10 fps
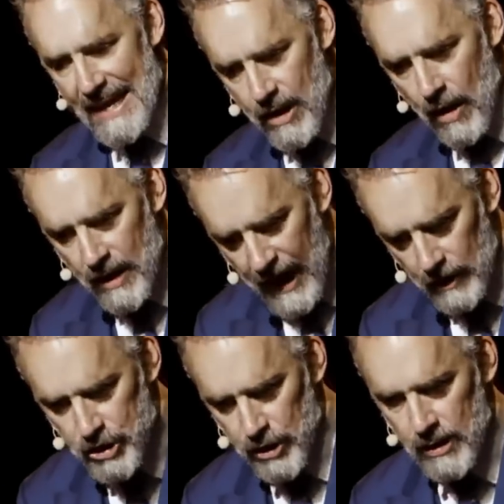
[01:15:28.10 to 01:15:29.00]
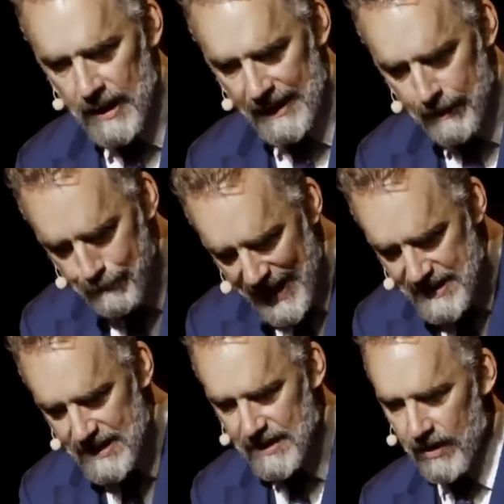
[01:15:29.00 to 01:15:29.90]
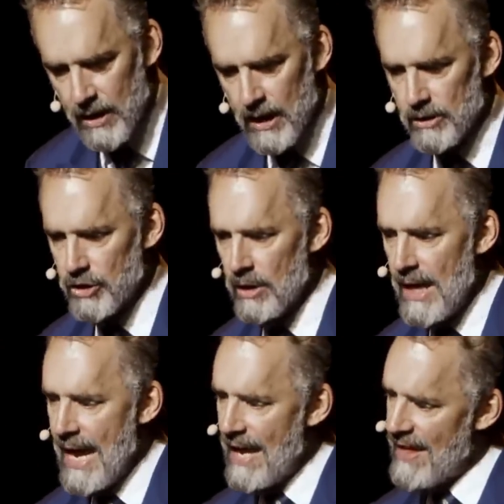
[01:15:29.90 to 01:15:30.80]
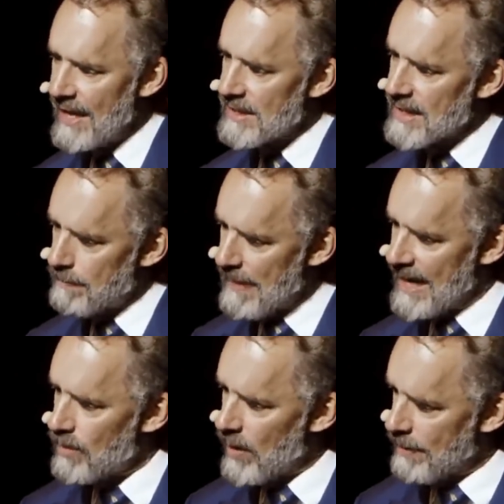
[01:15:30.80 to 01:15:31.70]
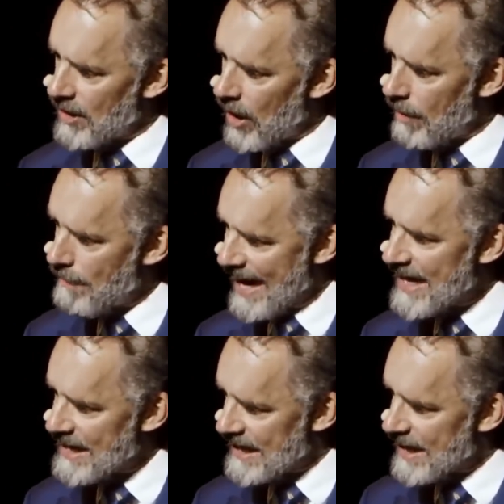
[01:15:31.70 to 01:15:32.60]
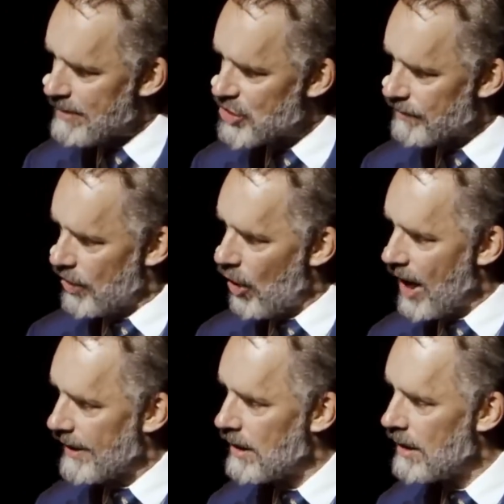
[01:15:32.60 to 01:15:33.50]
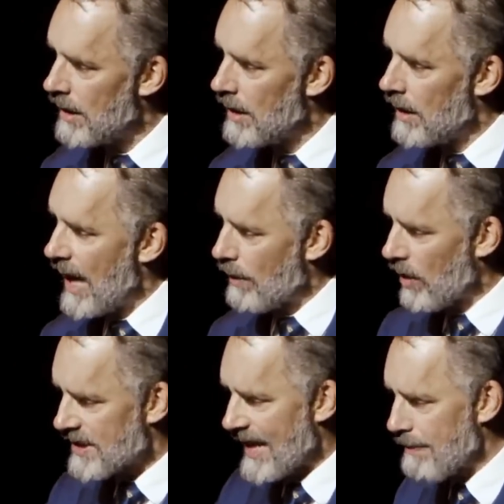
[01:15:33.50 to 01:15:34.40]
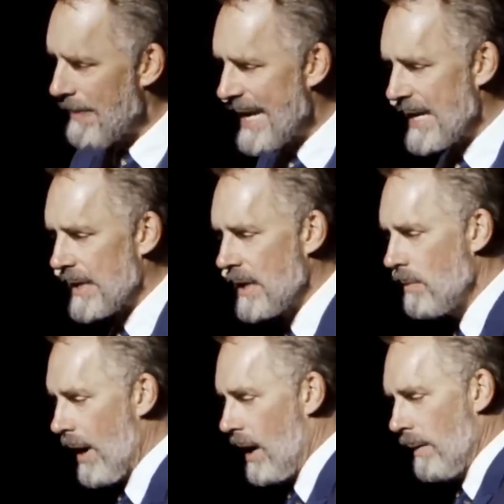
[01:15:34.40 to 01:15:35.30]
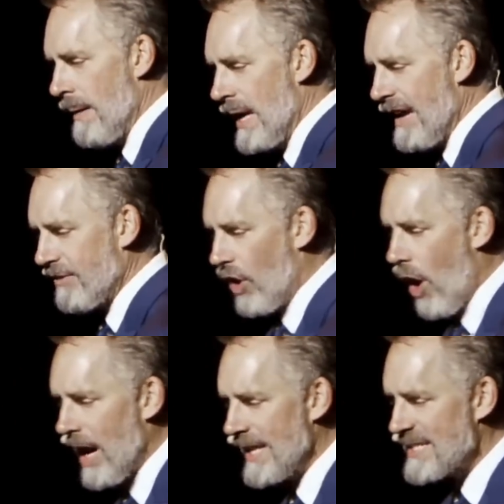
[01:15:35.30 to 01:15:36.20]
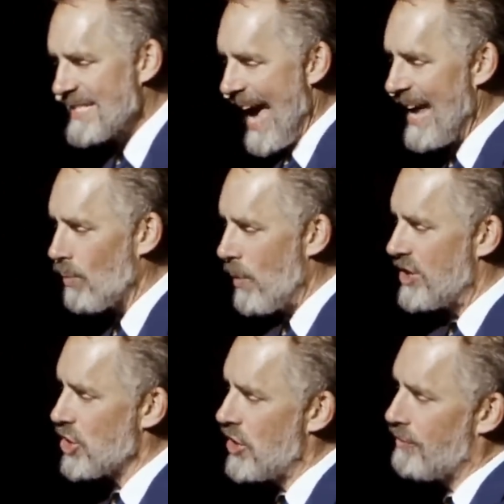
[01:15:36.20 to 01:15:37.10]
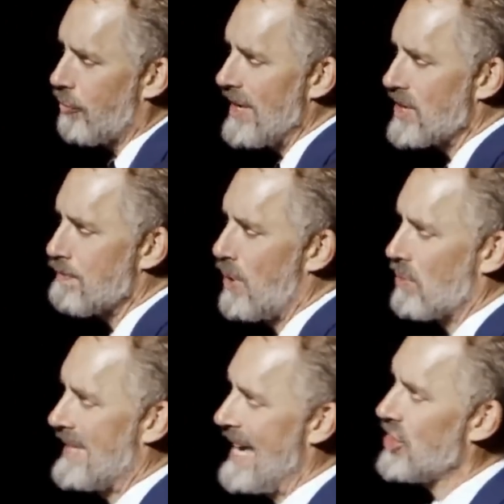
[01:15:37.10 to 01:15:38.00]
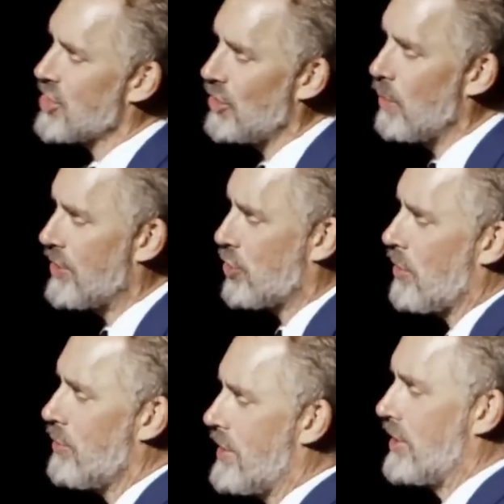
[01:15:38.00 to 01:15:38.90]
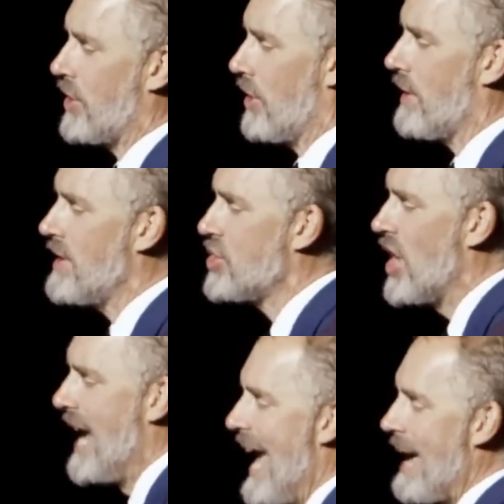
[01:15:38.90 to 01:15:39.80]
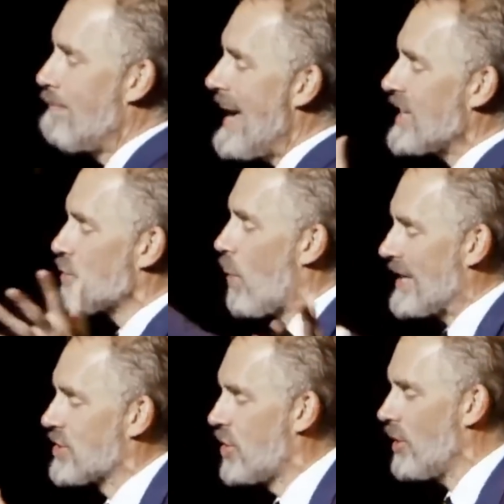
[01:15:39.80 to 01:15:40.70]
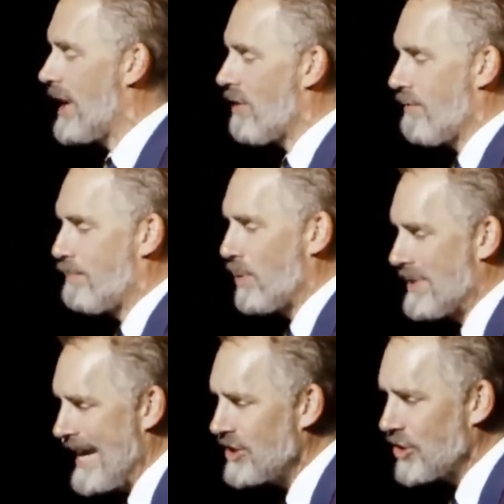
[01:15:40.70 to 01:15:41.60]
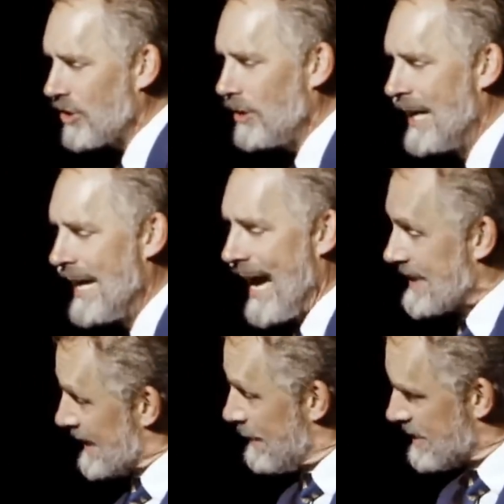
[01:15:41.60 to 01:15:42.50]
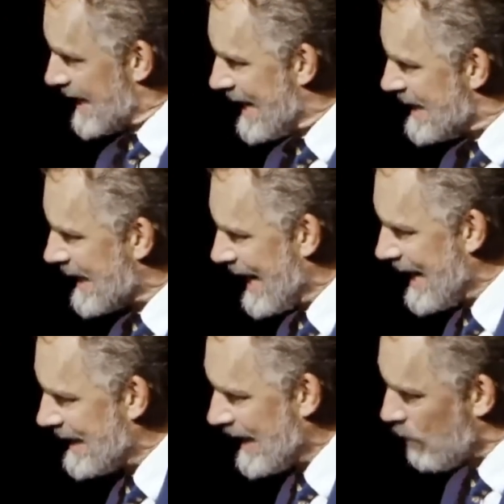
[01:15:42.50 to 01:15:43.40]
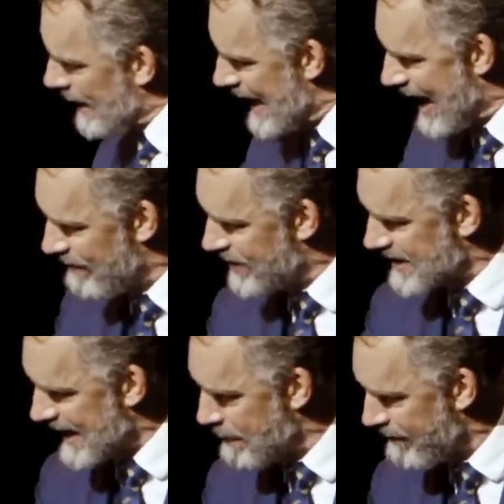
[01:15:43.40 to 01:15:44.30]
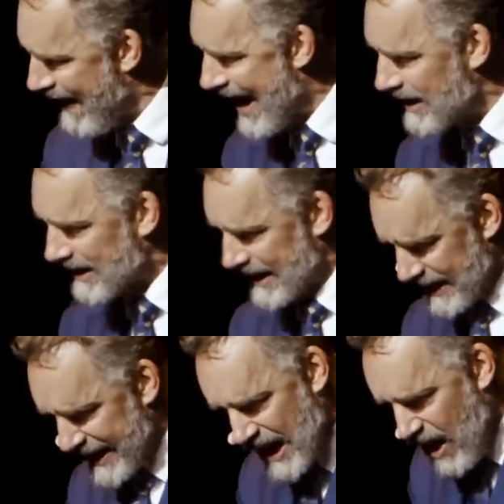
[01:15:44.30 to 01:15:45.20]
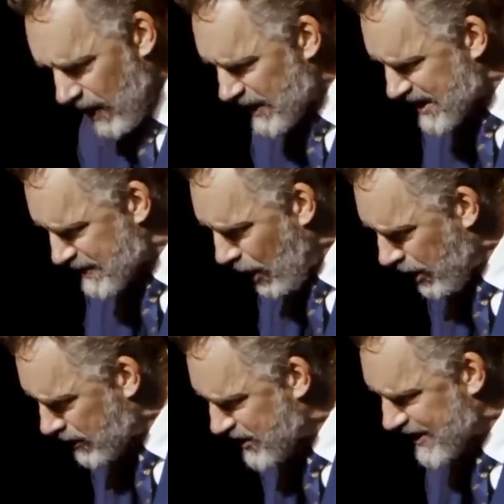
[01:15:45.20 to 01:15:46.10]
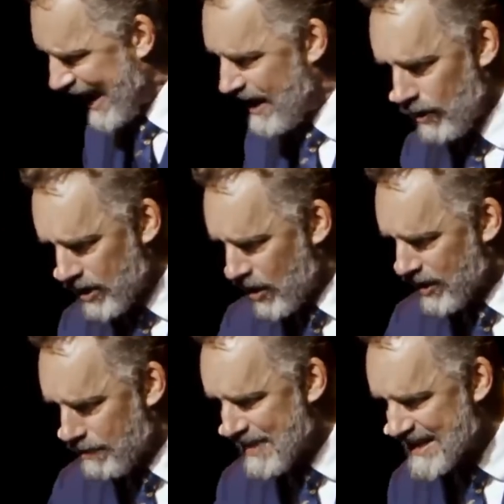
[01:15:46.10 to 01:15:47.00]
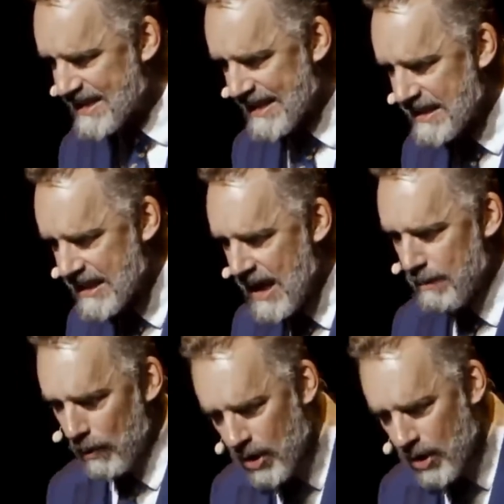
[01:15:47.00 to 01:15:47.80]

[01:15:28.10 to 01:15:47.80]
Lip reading: in our culture, at the basis of our culture. And that is that men and women are made in the image of God. And what does that mean? Well, if God is that which confronts potential with truth and courage and makes what's good out of potential, that seems to indicate that we have the same faculty. Like on a smaller scale, we're not omniscient, but